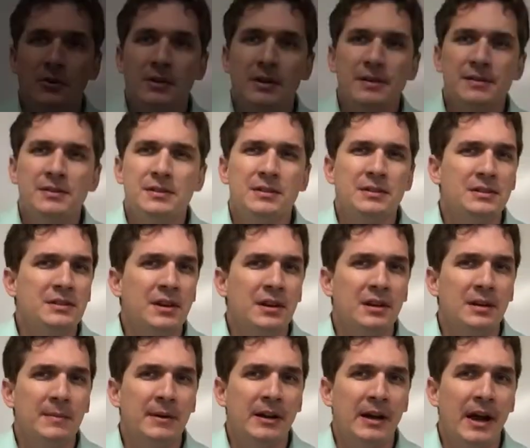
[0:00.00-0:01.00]
Okay, so let's
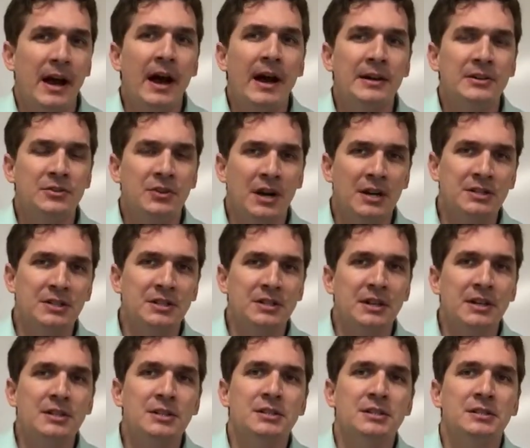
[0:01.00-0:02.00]
talk about
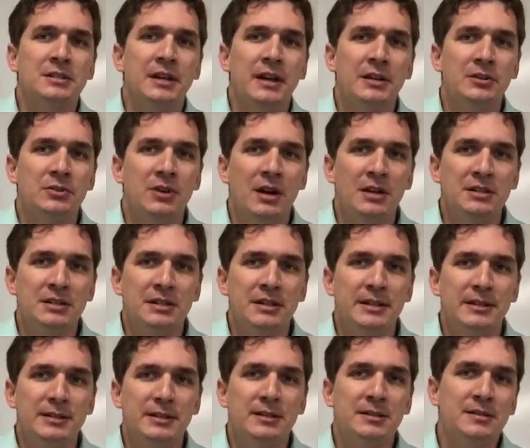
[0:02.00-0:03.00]
hydrogenation. And
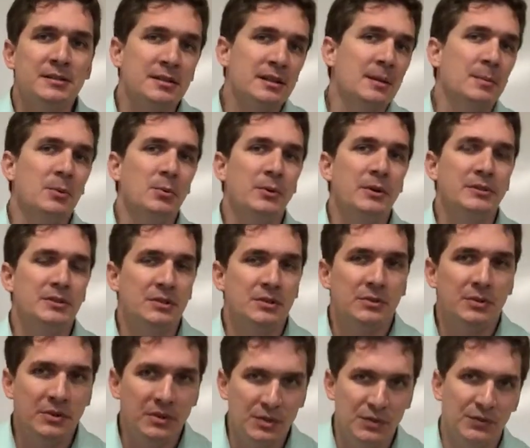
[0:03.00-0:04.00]
hydrogenation, there's a couple ways to
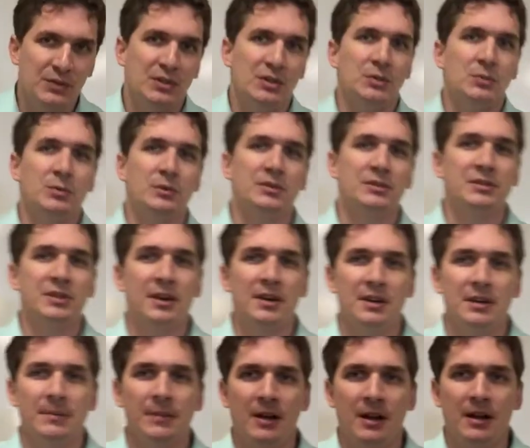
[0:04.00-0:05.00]
do it. In this video, we're going to
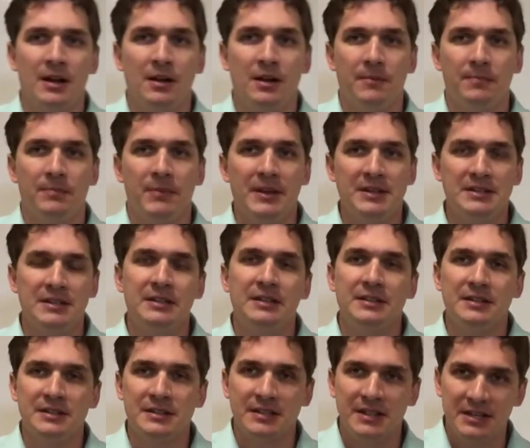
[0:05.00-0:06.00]
talk about
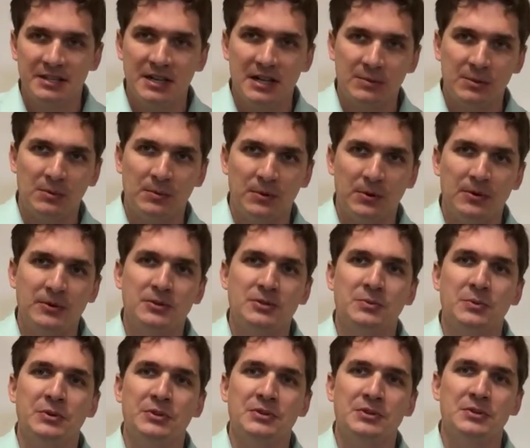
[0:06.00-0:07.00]
basically the sledgehammer approach,
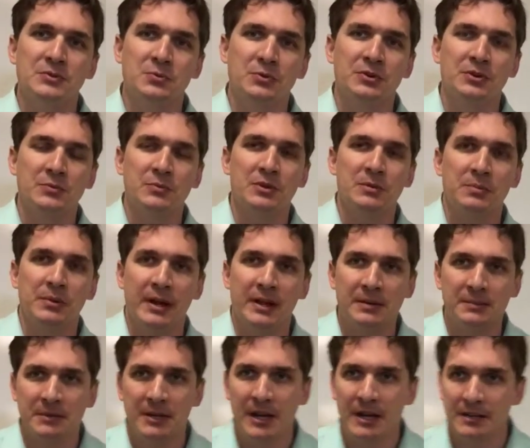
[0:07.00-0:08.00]
which is working with a
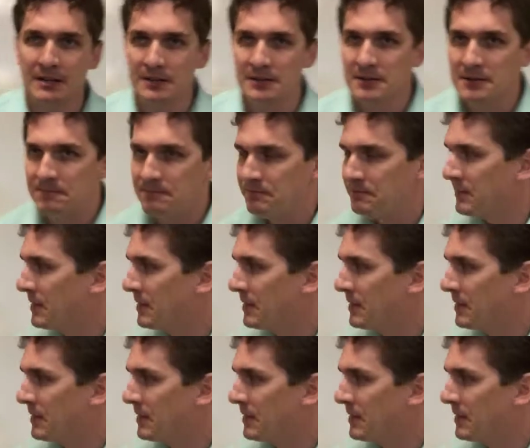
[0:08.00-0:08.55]
platinum catalyst.